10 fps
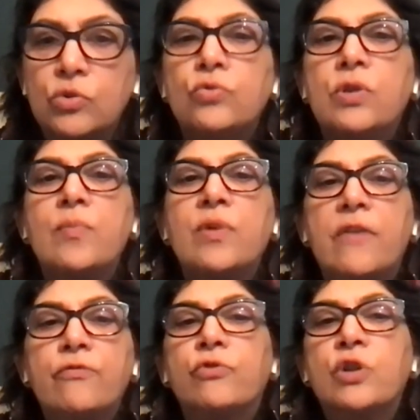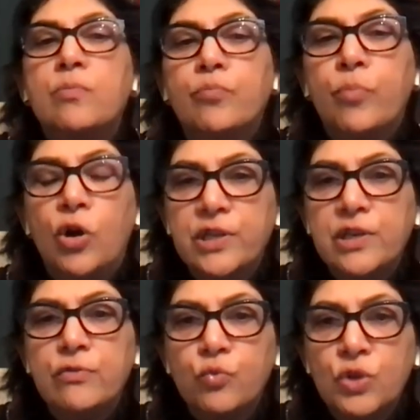do them in every
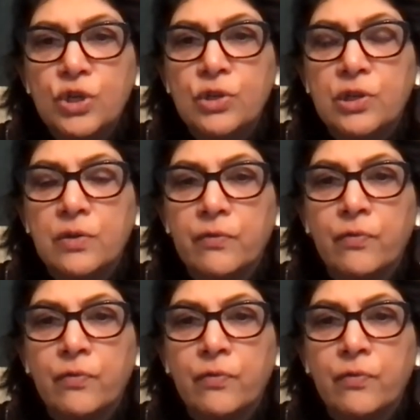body of work.